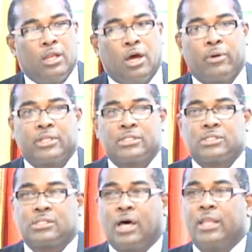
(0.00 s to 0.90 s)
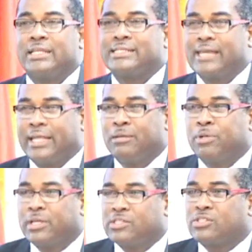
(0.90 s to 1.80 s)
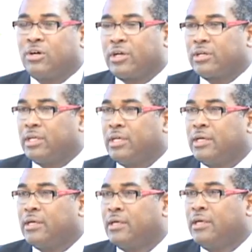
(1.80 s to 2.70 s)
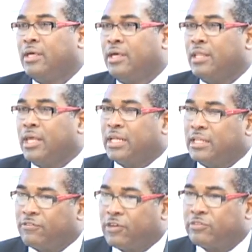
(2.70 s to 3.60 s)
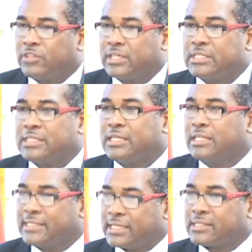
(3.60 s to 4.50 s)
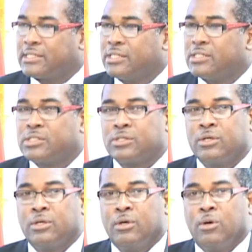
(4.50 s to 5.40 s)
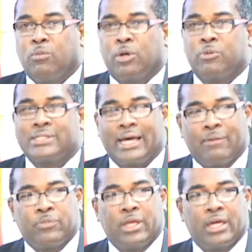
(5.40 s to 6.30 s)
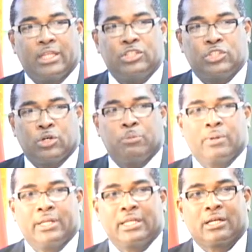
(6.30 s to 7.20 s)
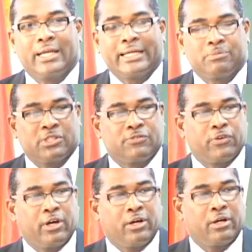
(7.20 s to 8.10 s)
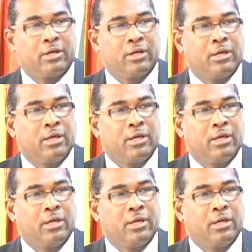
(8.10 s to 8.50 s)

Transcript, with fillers: Now, it is understandable historically that in the 50s and the 60s, what was happening in the geopolitical atmosphere,